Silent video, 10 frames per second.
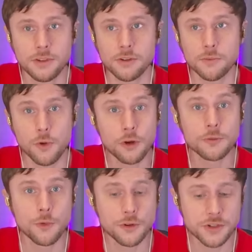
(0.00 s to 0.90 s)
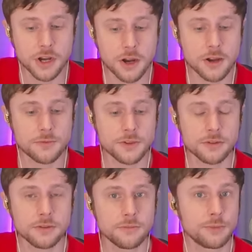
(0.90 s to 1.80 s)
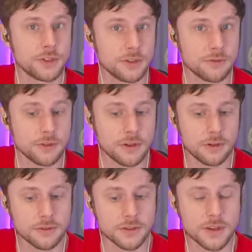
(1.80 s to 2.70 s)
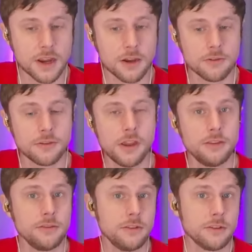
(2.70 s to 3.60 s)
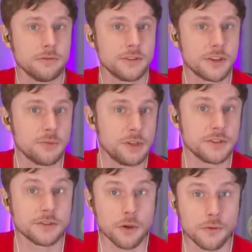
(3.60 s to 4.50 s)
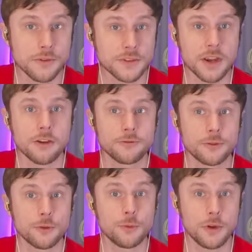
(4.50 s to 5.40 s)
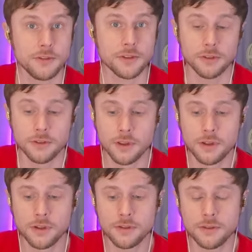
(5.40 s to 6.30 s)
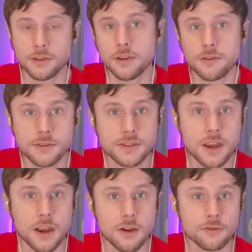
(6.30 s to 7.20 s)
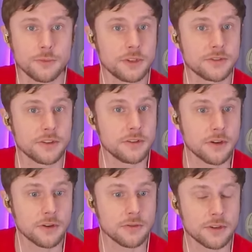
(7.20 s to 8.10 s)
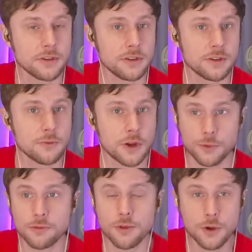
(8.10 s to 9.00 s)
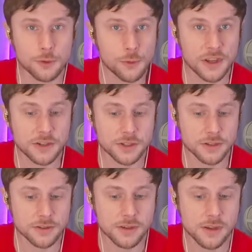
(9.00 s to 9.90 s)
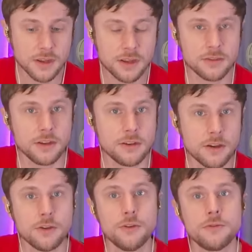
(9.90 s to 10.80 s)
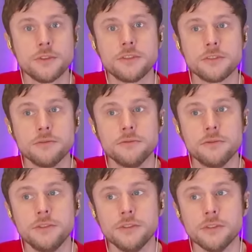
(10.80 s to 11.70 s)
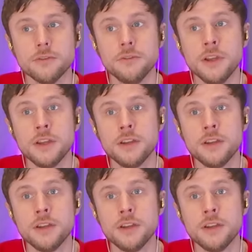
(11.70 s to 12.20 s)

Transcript: you know, more and more jobs, particularly here in the South. And, you know, these companies go to the South for a reason. They go to the South because they know they can get away with lower wages. They know that the, you know,